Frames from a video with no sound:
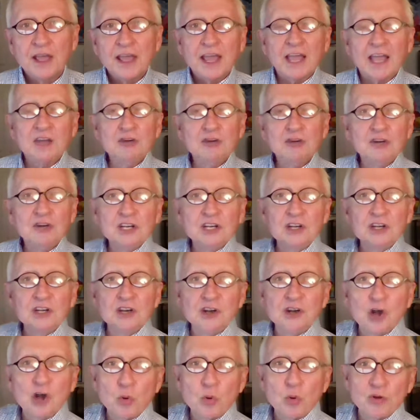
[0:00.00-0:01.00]
and you need to
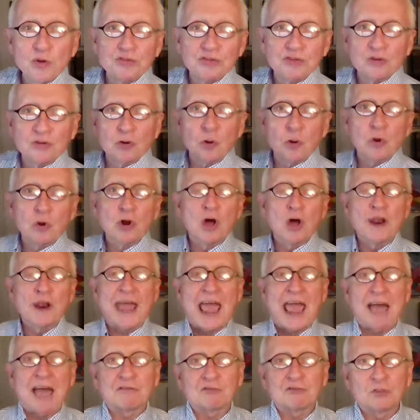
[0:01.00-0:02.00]
know what's going on
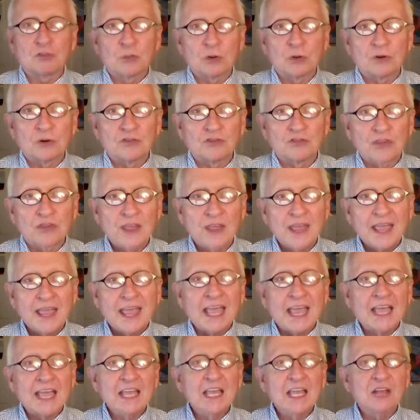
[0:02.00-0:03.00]
afterwards
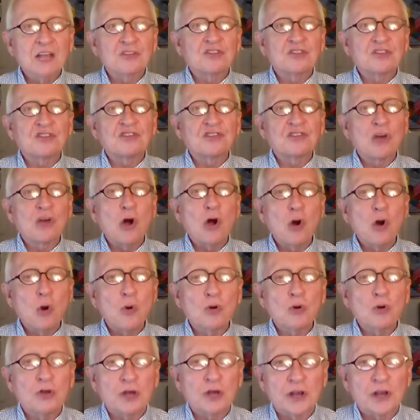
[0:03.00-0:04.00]
and get
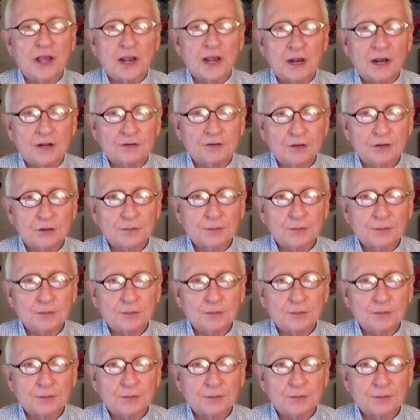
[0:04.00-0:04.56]
so good at it